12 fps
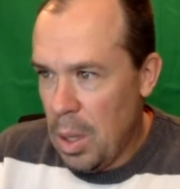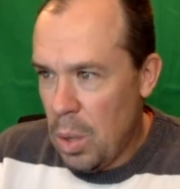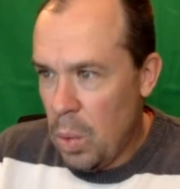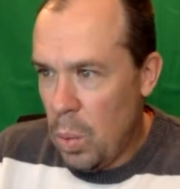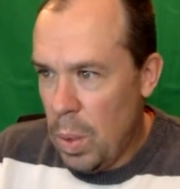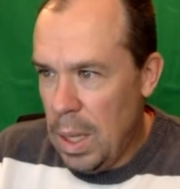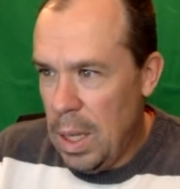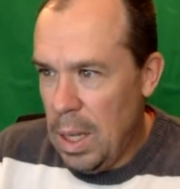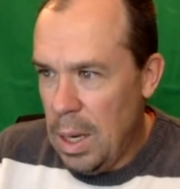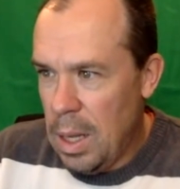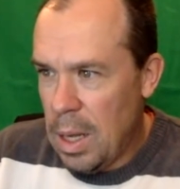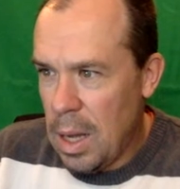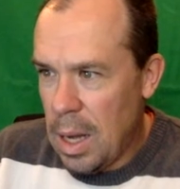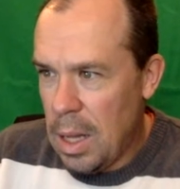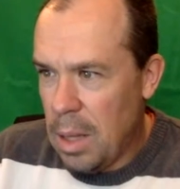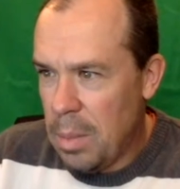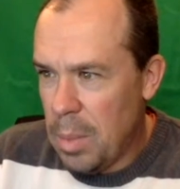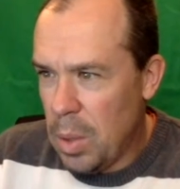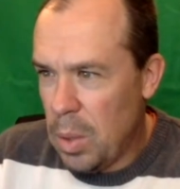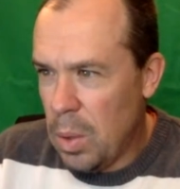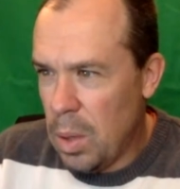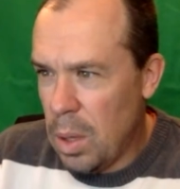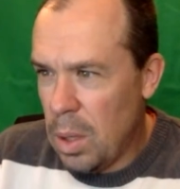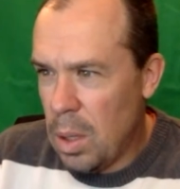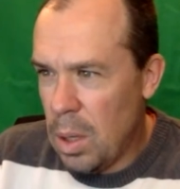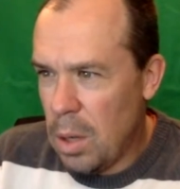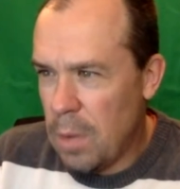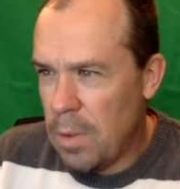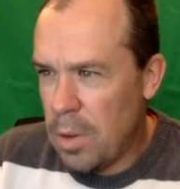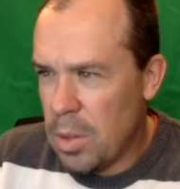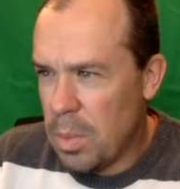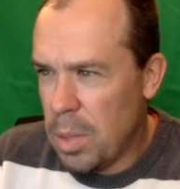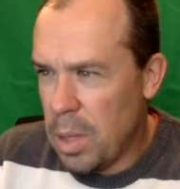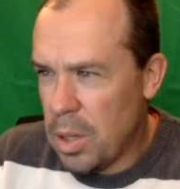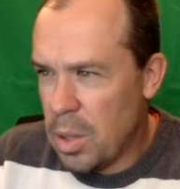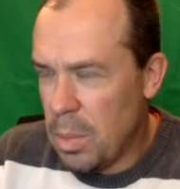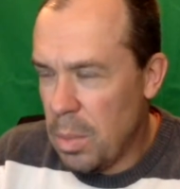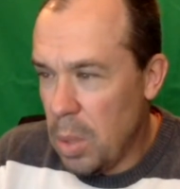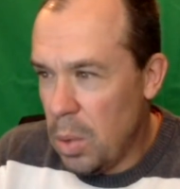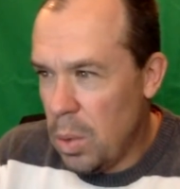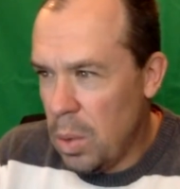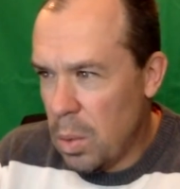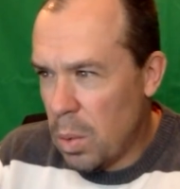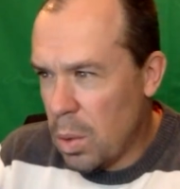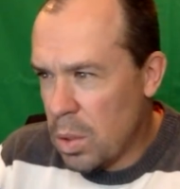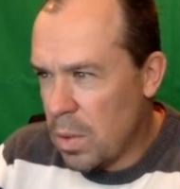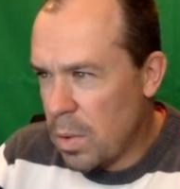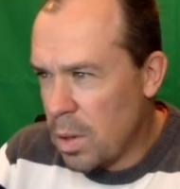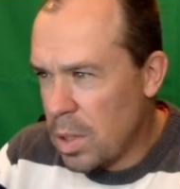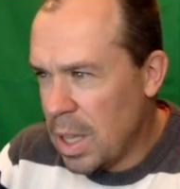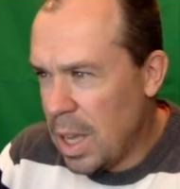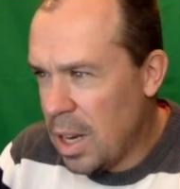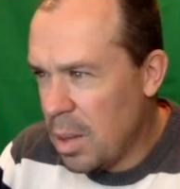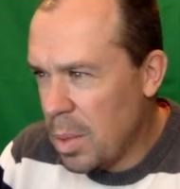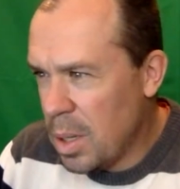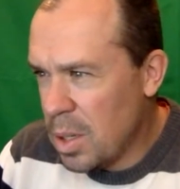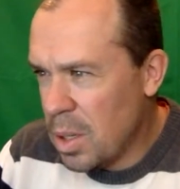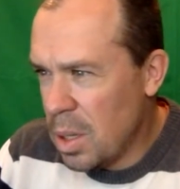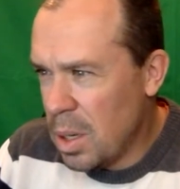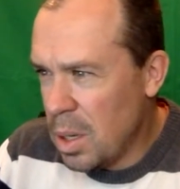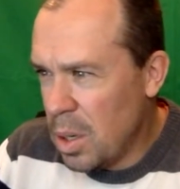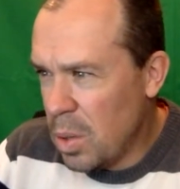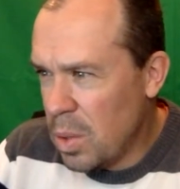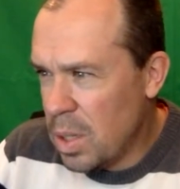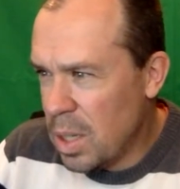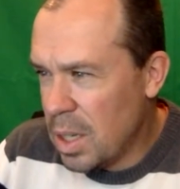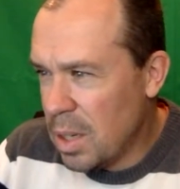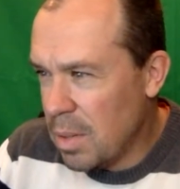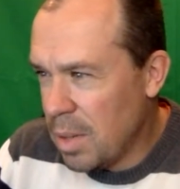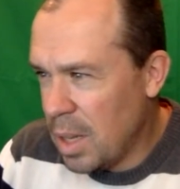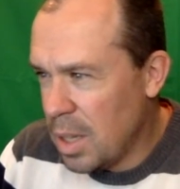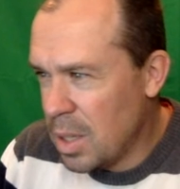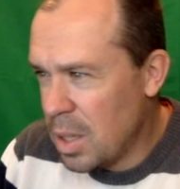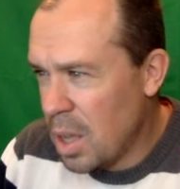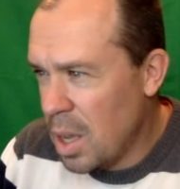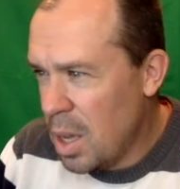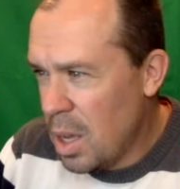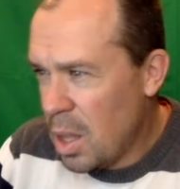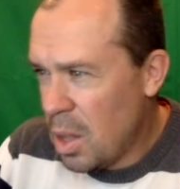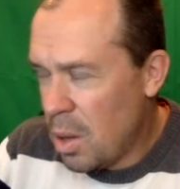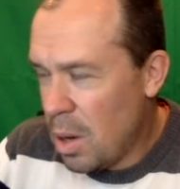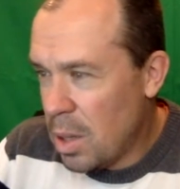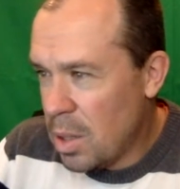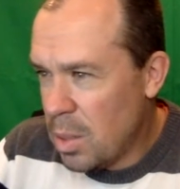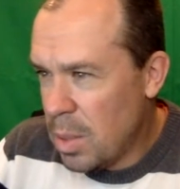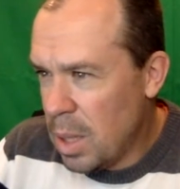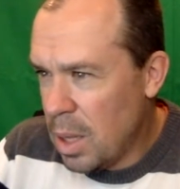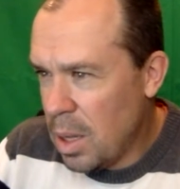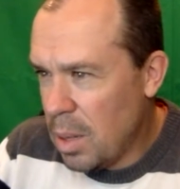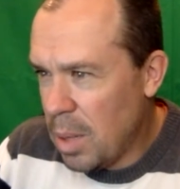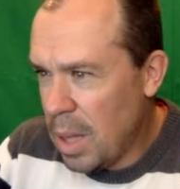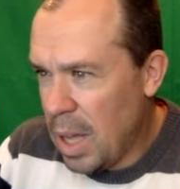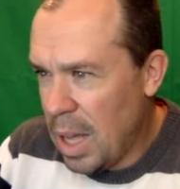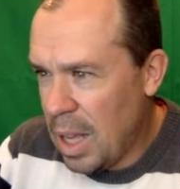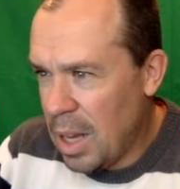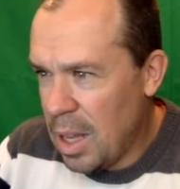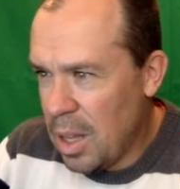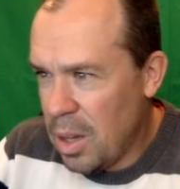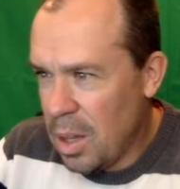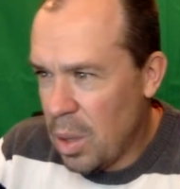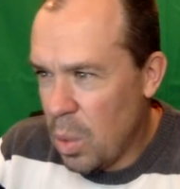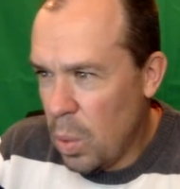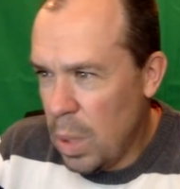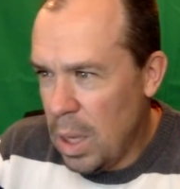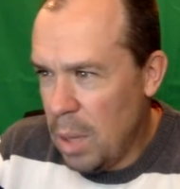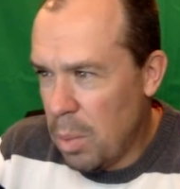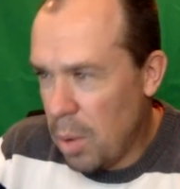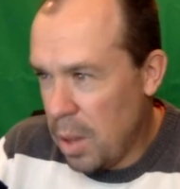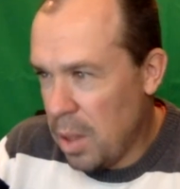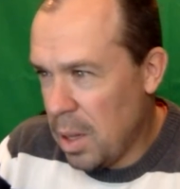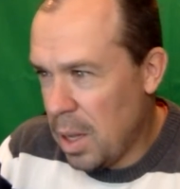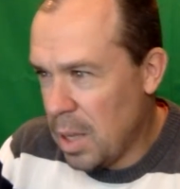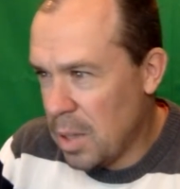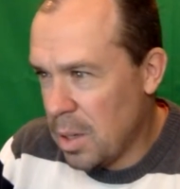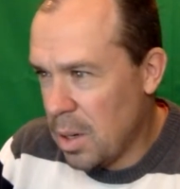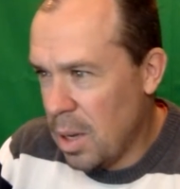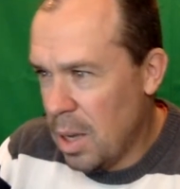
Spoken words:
Weed a la Mode. On first blush, Mode, the world's first cannabis dosing device, threatens to become a handhelding weed breathalyzer.